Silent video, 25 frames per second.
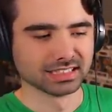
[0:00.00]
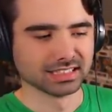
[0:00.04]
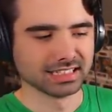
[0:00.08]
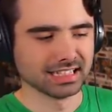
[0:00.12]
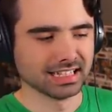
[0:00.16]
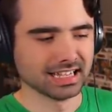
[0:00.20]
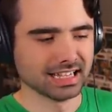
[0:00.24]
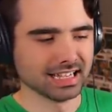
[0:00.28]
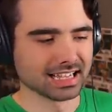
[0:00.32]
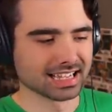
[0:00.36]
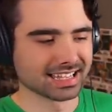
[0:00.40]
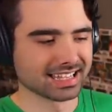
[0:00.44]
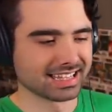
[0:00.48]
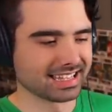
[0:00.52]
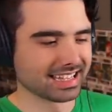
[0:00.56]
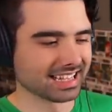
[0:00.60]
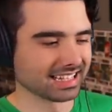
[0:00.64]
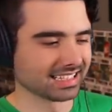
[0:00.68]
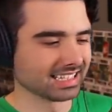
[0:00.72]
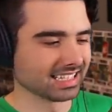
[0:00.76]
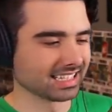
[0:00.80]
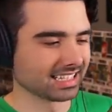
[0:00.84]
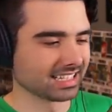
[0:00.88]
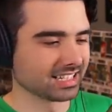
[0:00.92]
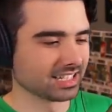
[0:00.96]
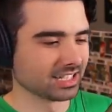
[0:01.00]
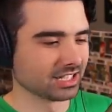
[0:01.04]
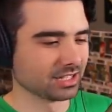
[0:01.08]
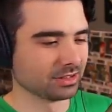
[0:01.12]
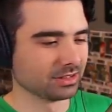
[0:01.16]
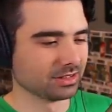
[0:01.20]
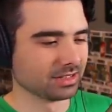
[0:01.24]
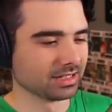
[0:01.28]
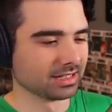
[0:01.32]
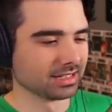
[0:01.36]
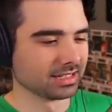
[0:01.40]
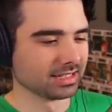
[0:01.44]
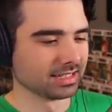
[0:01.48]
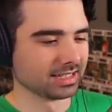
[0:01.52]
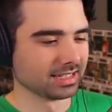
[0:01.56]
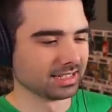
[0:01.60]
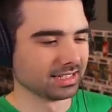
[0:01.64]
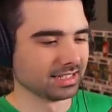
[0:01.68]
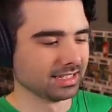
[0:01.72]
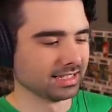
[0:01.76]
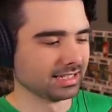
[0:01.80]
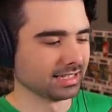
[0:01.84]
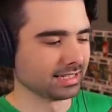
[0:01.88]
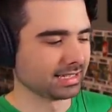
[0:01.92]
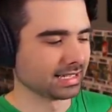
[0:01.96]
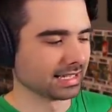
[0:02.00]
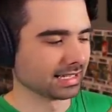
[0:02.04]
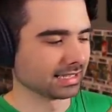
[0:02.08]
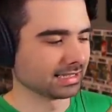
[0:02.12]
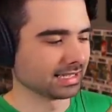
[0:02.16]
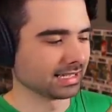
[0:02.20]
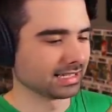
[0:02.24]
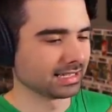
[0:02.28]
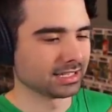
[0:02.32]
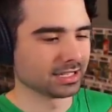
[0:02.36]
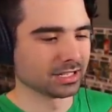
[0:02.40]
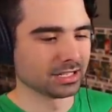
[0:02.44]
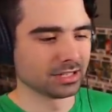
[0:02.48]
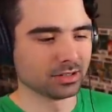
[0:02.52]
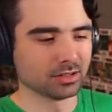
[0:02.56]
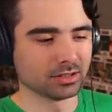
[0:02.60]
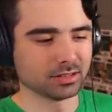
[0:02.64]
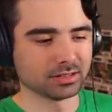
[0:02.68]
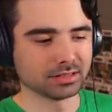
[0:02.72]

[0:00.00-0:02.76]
Ah, uh, he can't let go. He can't let go.